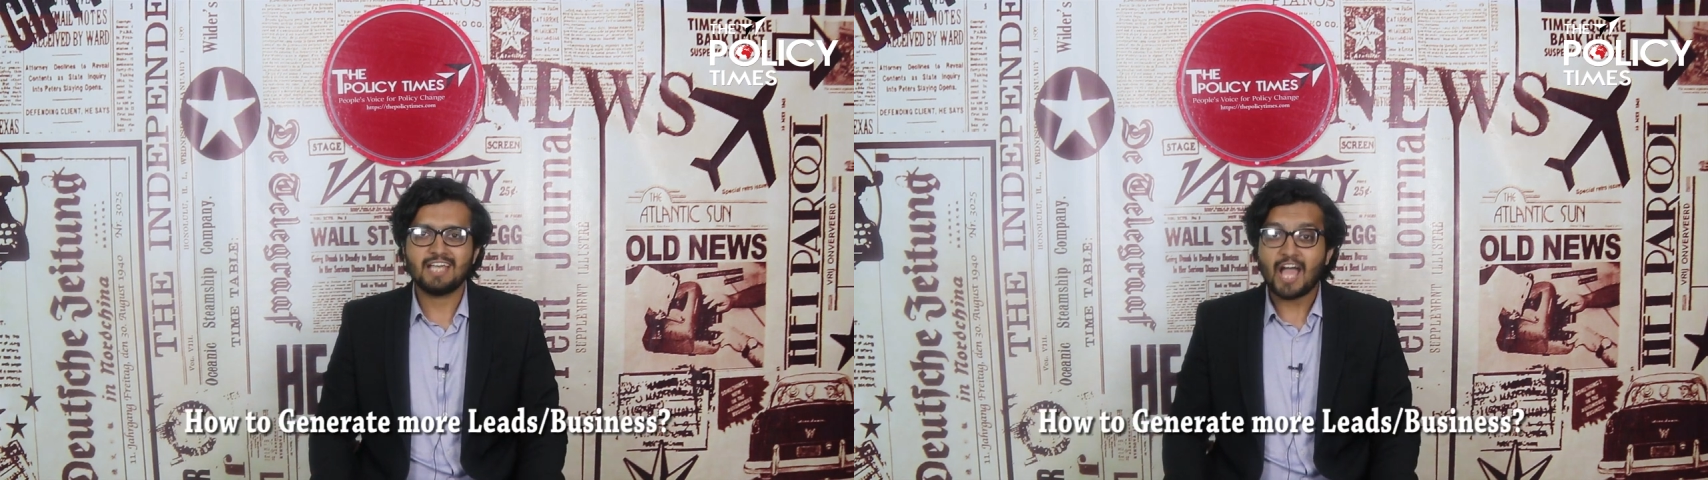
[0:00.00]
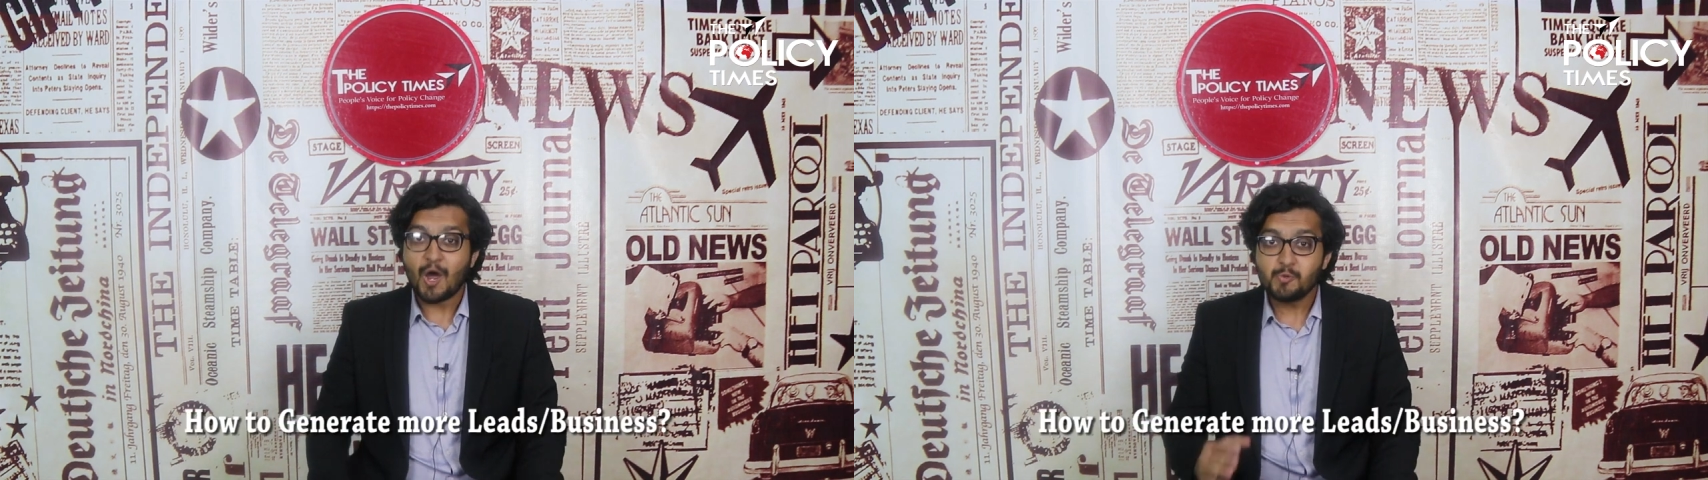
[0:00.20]

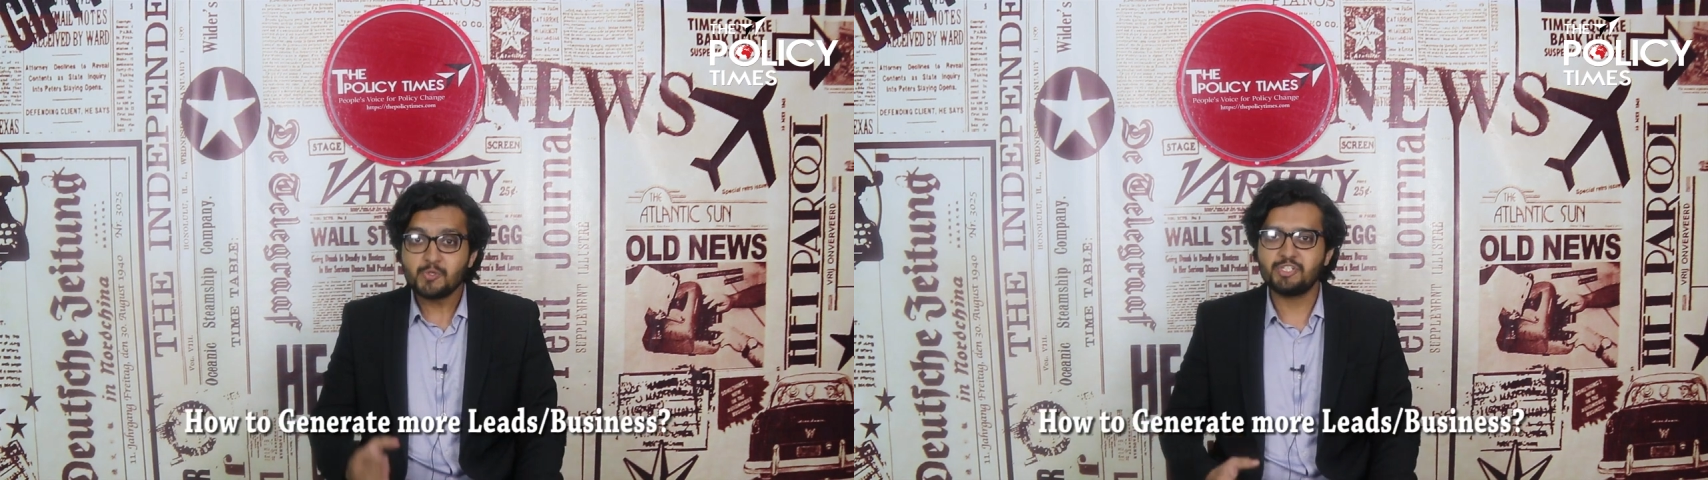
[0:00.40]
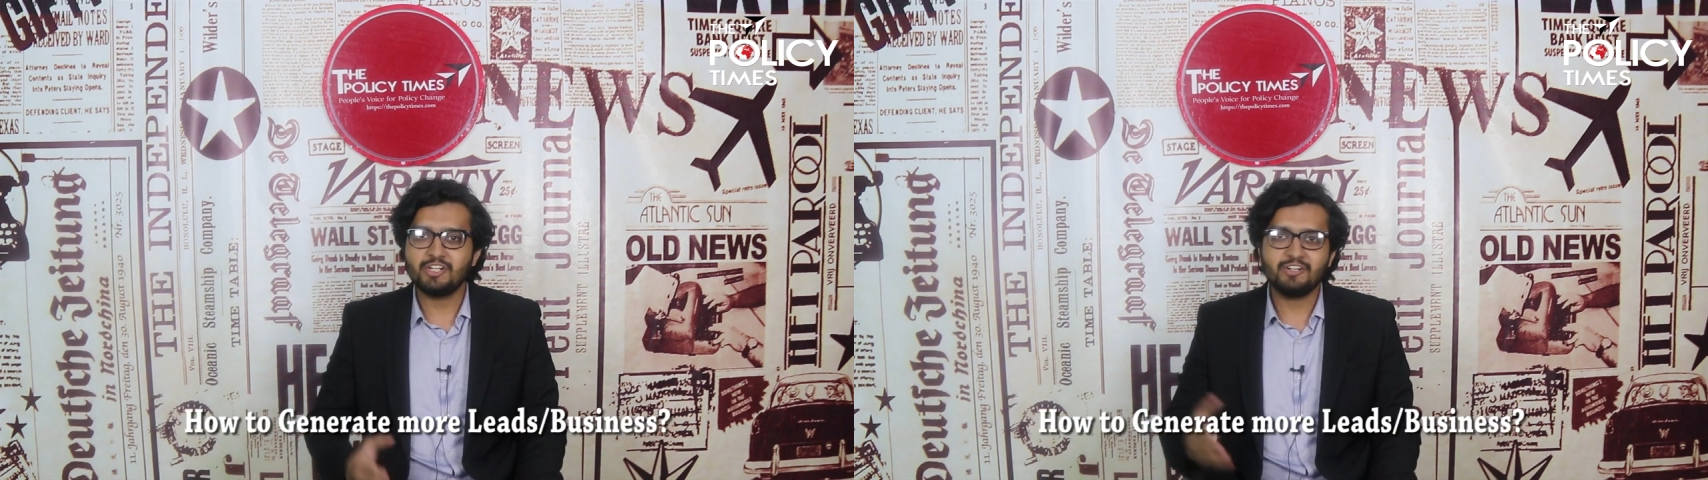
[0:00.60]
how
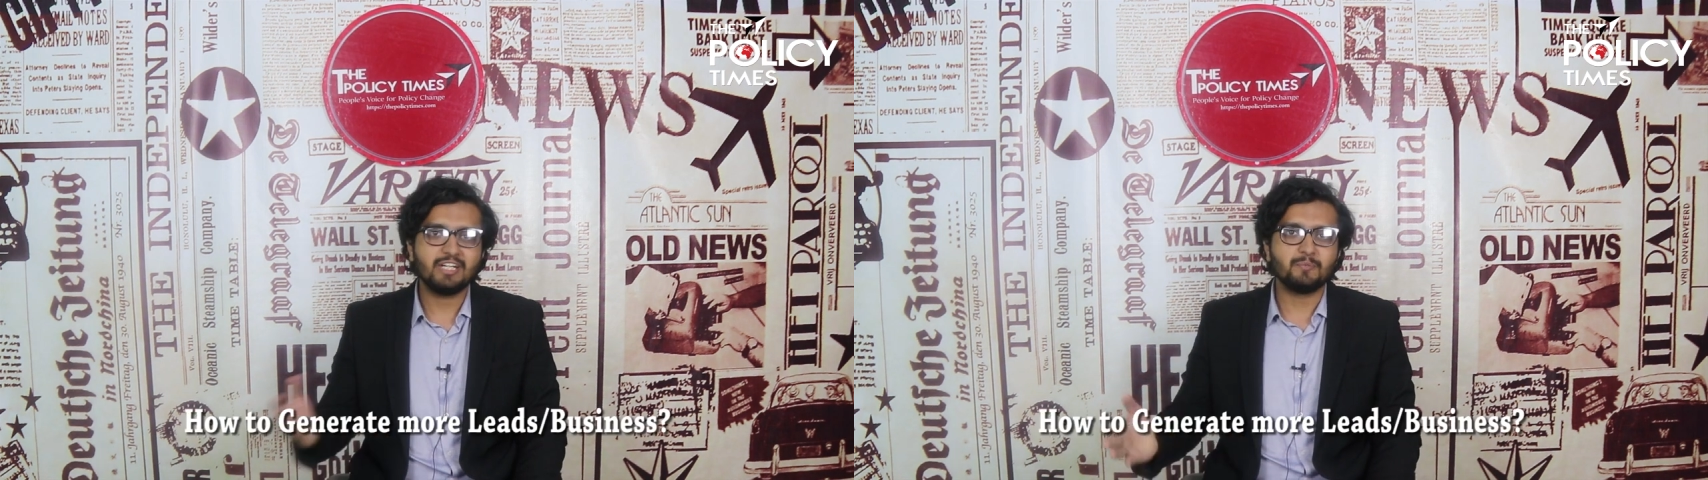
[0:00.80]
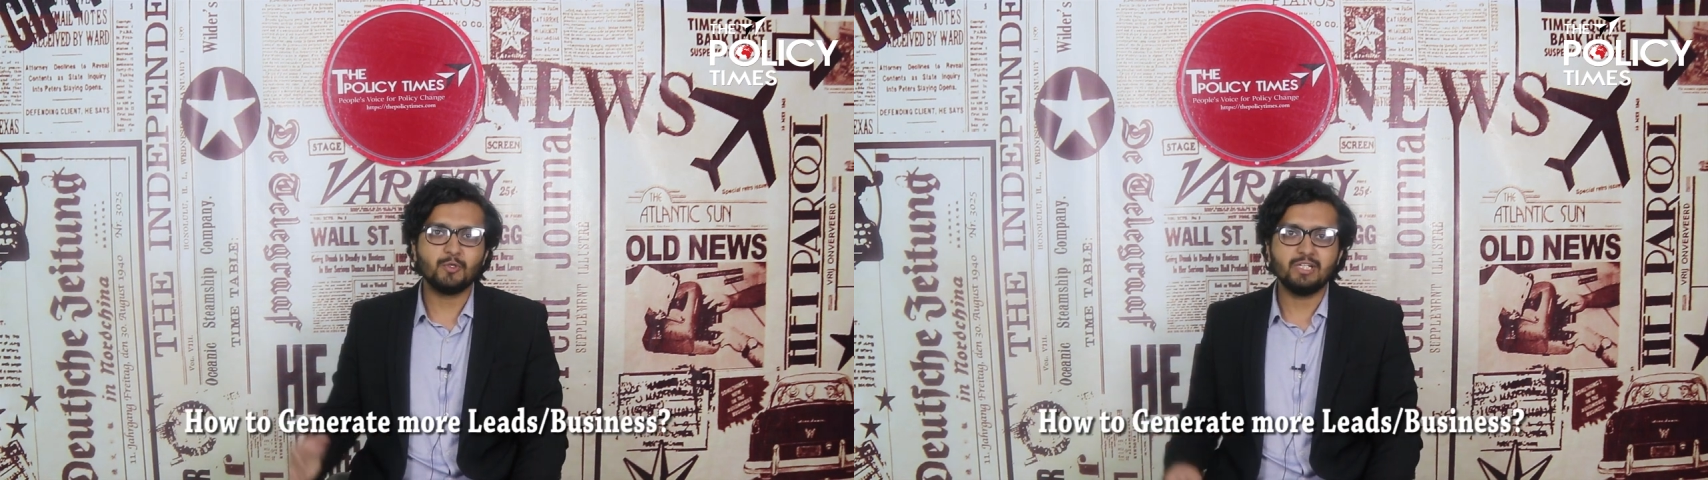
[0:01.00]
to
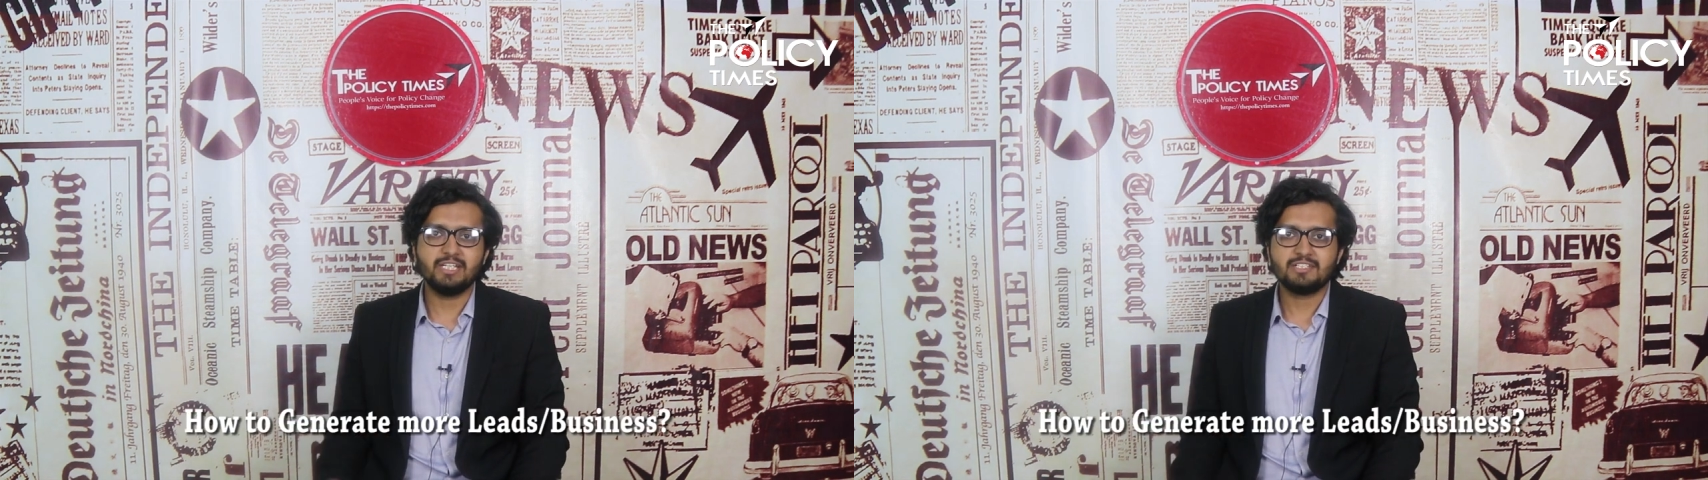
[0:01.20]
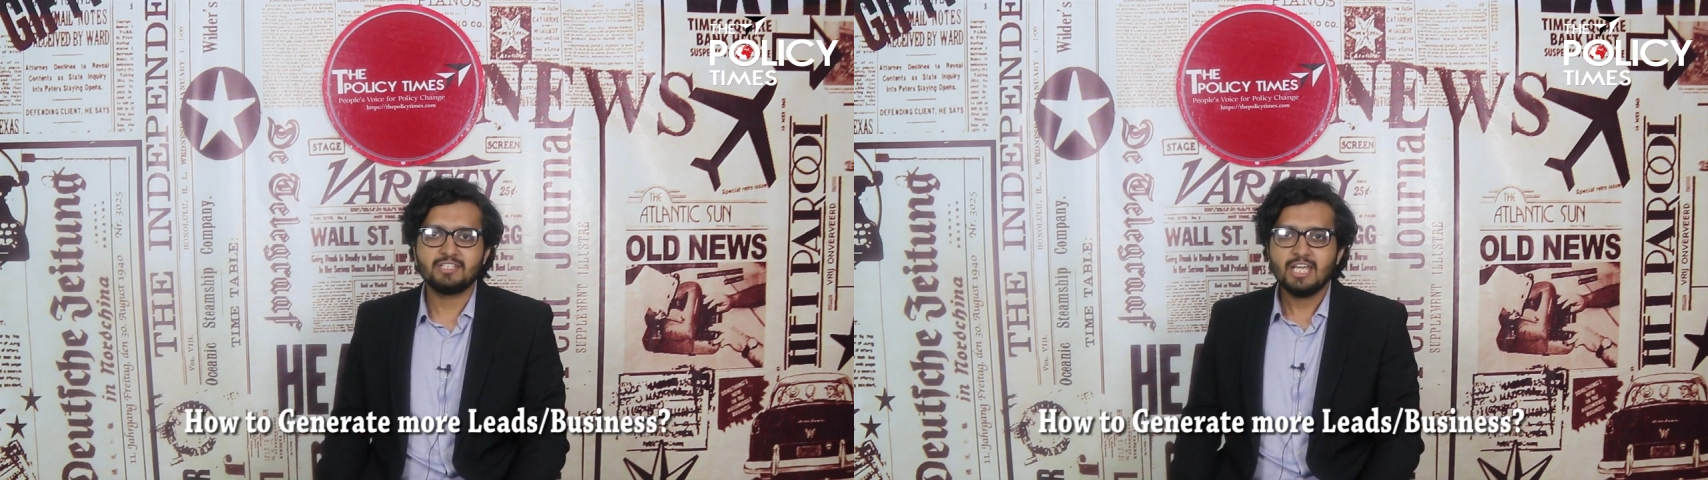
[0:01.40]
generate more
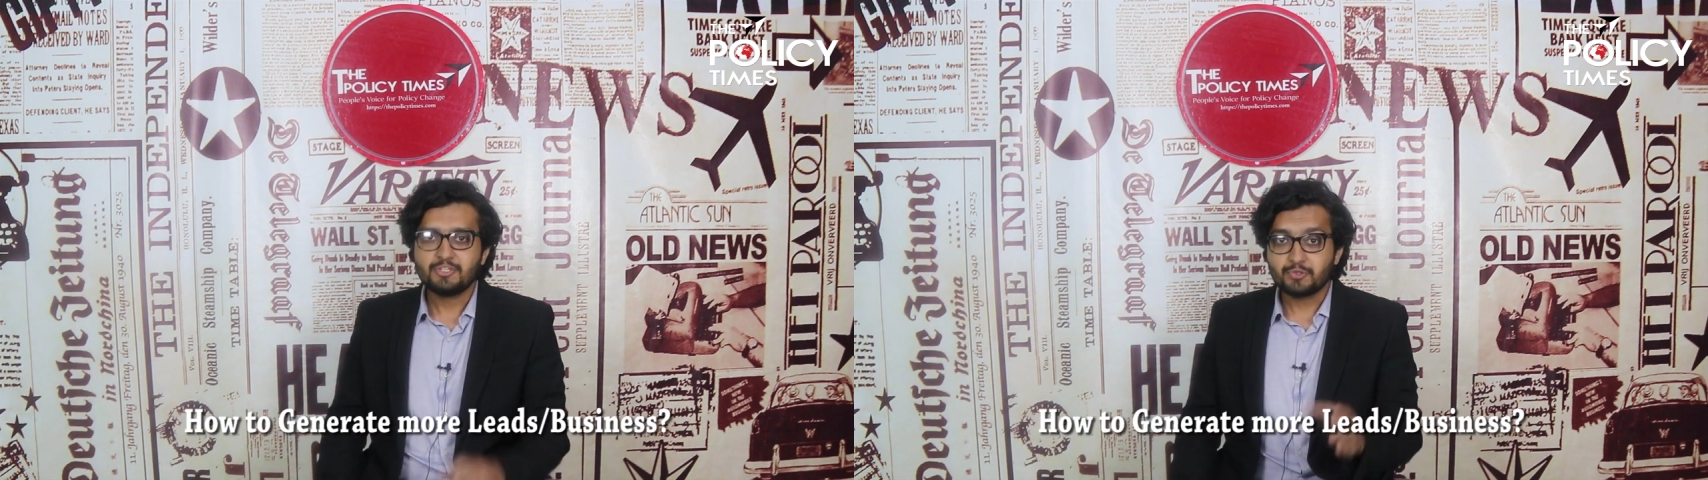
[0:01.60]
leads.